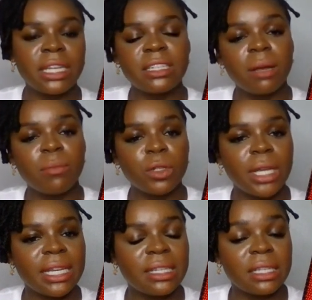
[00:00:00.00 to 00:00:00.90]
There's not much
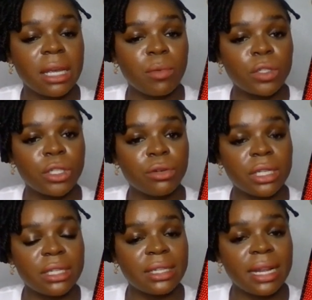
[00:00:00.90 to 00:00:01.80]
I can say about her
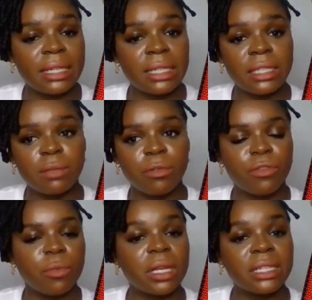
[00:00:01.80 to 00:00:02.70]
running style, as I said
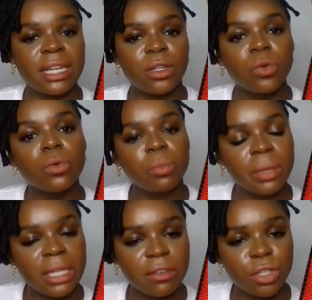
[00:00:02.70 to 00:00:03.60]
before, because I do
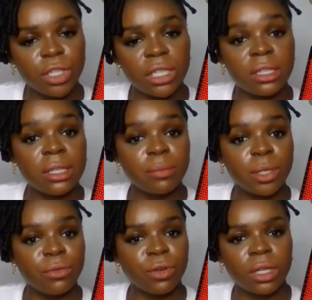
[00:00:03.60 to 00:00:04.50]
believe she's a
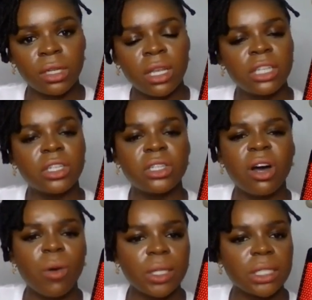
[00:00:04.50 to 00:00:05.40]
deceptive runner. So it's
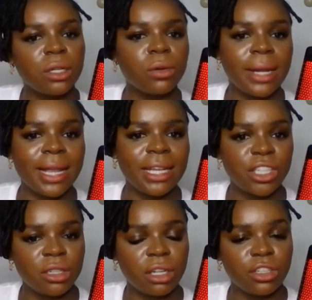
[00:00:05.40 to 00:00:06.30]
always going to look
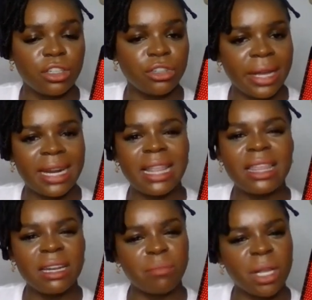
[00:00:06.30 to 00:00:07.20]
like she's not trying.
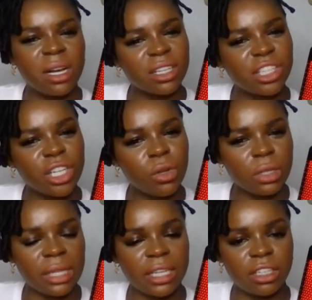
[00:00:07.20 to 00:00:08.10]
And I think because she
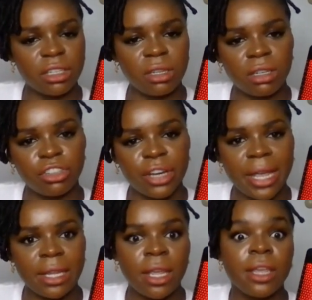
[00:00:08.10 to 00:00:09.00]
looks like she's not
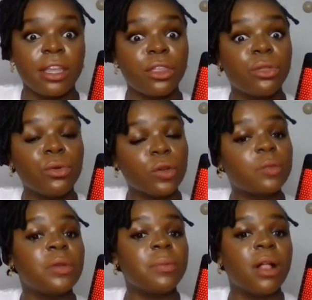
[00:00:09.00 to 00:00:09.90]
trying, it
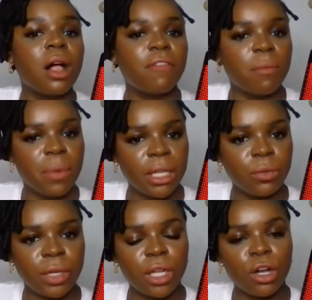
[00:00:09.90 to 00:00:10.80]
throws people off a
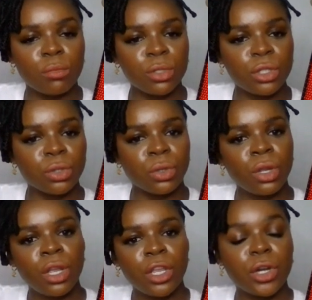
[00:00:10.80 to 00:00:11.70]
bit when it comes
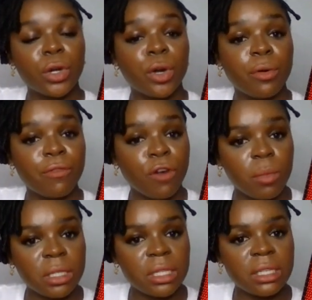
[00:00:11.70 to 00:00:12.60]
to, her
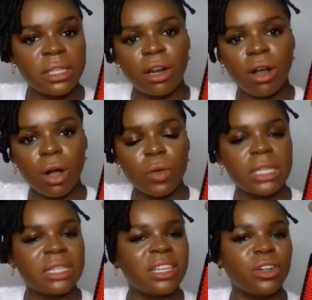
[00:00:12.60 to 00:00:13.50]
performances. They're
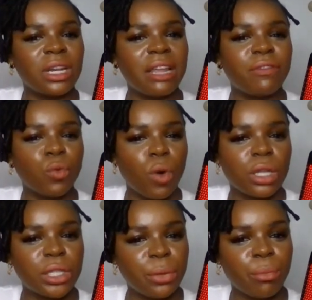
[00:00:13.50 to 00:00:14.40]
always, left
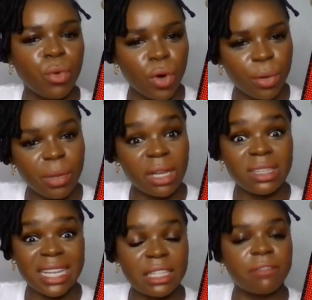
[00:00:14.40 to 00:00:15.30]
wanting more,
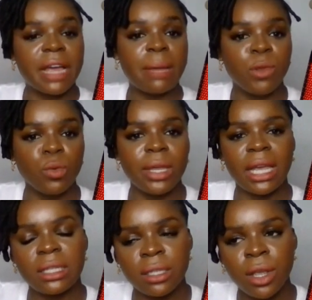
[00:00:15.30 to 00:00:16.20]
because that's the vibe you
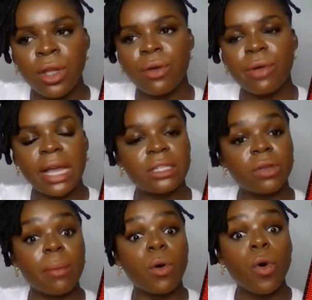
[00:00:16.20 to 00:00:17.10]
get, right?
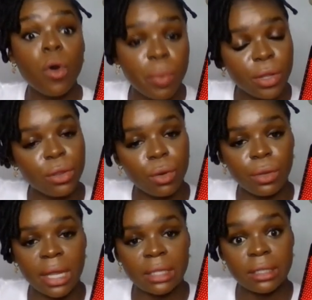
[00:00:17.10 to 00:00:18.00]
So I'm hoping,
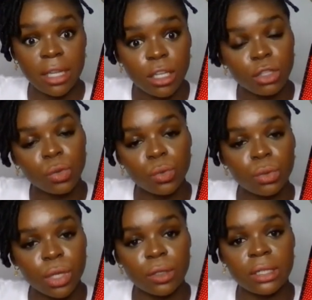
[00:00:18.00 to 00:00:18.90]
though, that in
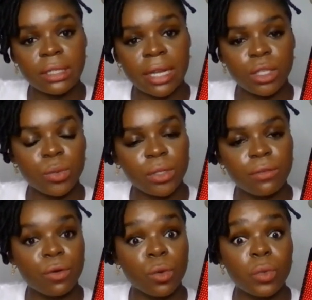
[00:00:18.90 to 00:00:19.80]

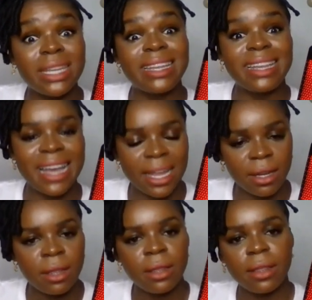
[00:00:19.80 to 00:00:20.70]
2024, we
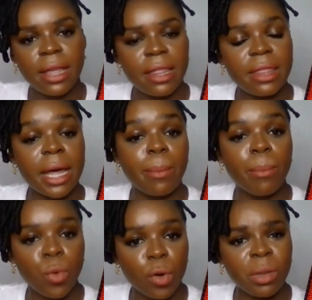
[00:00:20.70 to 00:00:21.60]
can get that
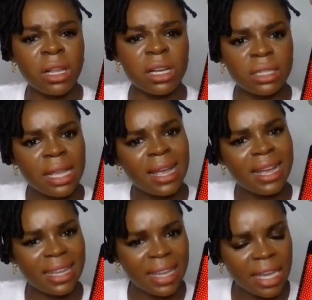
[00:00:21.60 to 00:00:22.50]
more, because,
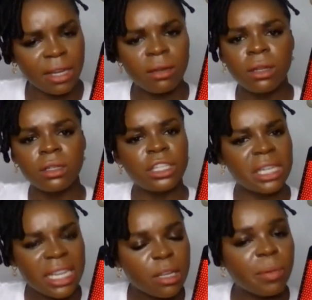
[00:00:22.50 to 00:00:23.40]
again,
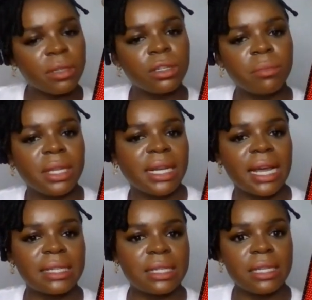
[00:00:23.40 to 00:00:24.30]
she hit up on something
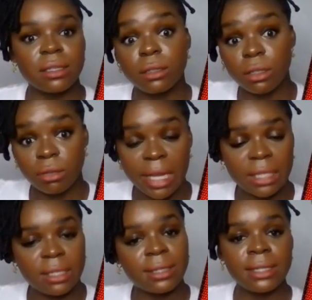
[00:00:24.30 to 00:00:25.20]
last season.
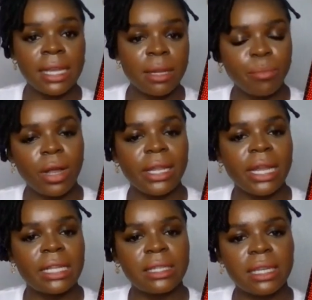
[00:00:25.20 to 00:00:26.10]
Great.
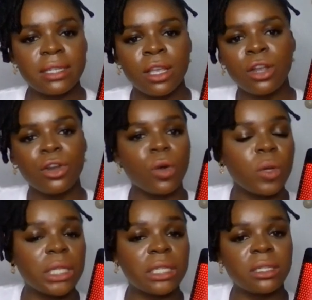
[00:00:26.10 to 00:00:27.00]
10.96. Now
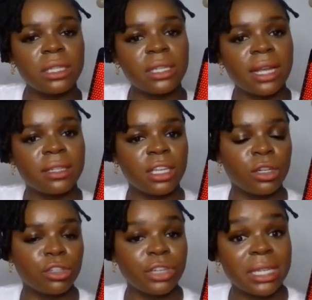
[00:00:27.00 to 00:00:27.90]
we need to see that,
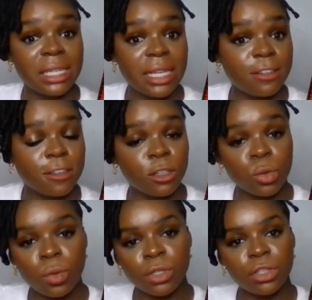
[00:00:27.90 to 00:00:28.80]
translate to the
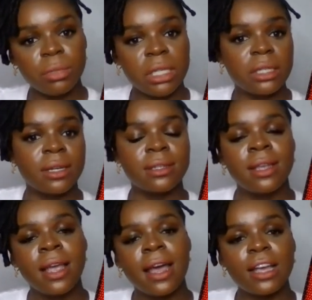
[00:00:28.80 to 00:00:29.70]
200
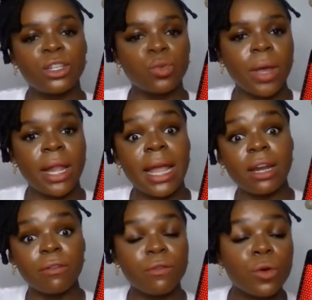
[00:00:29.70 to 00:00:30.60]
meters as well.
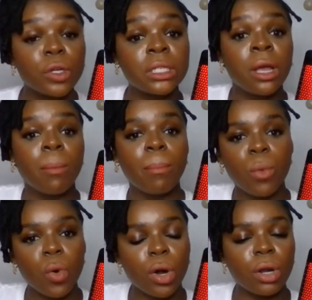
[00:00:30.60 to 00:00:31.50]
And of course,
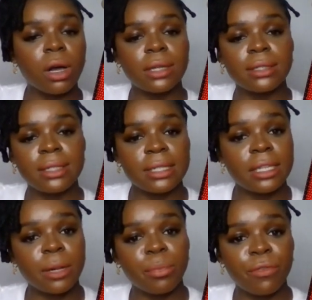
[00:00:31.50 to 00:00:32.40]
more
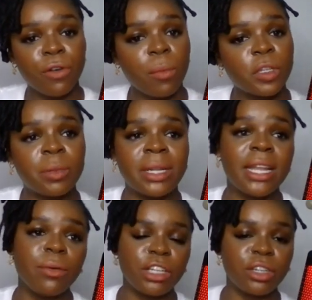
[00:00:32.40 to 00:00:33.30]
consistent performance. But
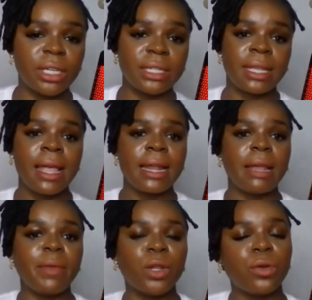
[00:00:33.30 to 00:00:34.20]
anyway, Trackies,
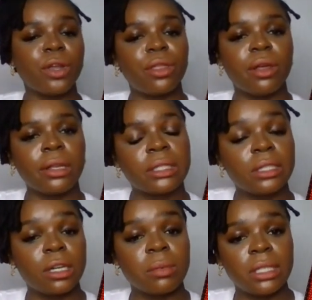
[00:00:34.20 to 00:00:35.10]
let me know your thoughts
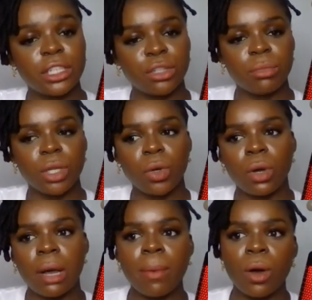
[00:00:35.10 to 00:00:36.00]
in the comment section below